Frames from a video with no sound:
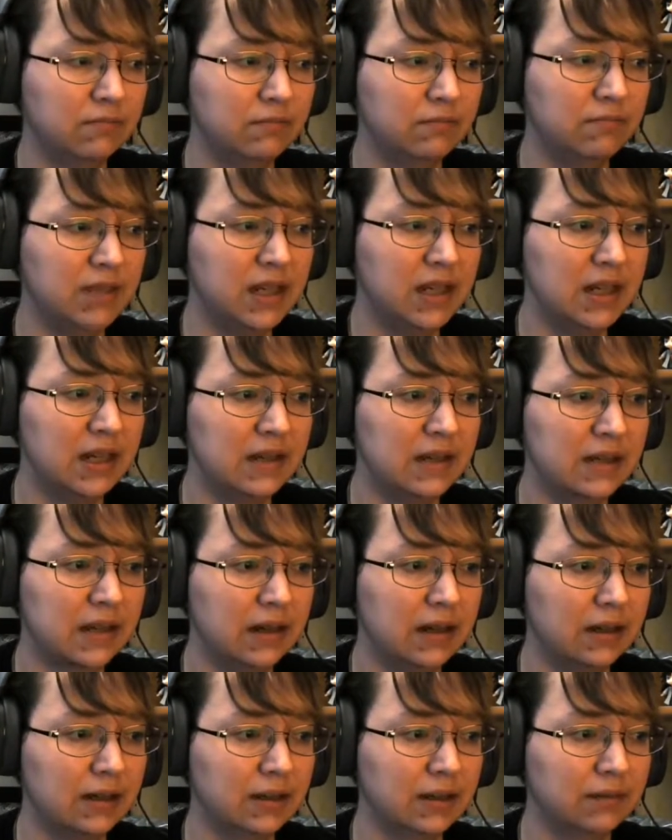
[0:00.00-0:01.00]
"These,
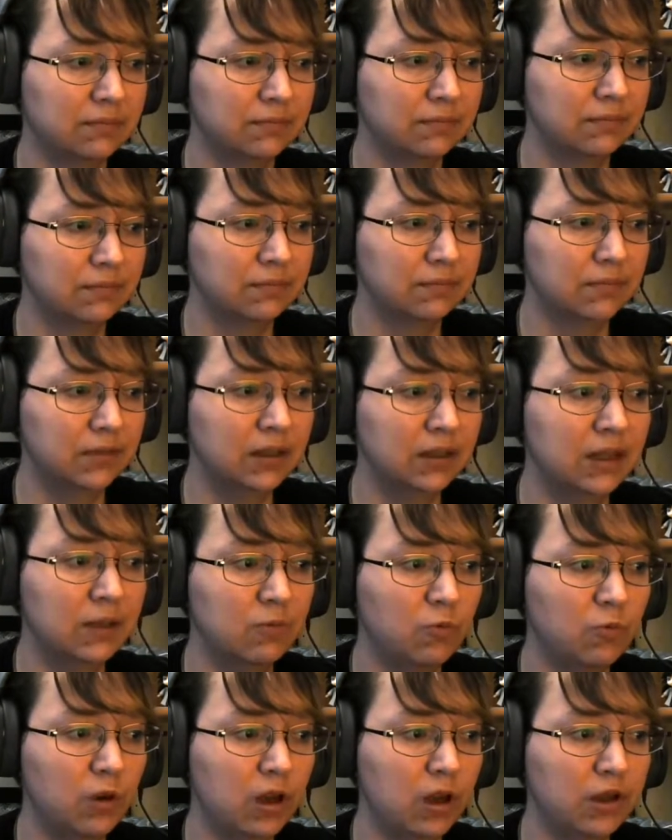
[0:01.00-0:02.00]
huh?"
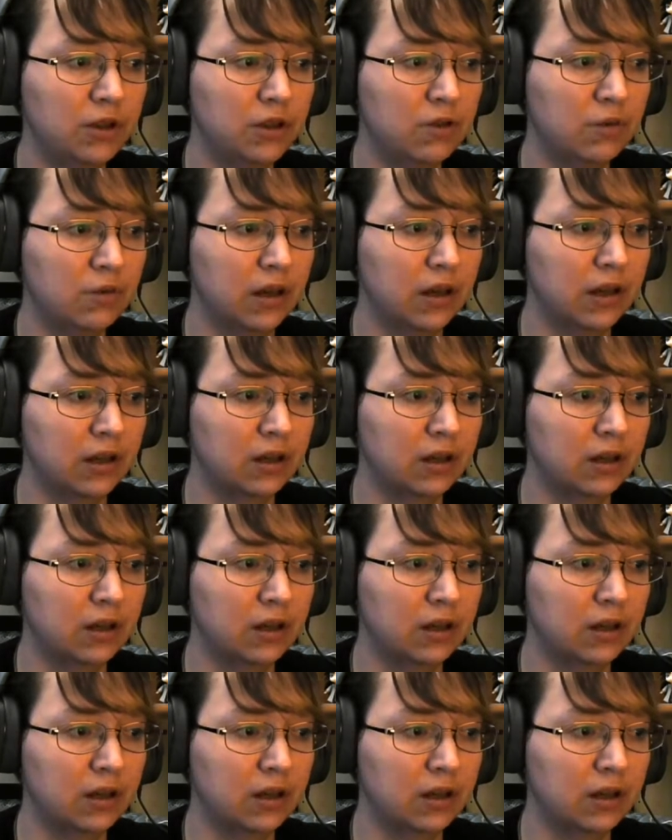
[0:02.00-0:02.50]
Lin Wan Yue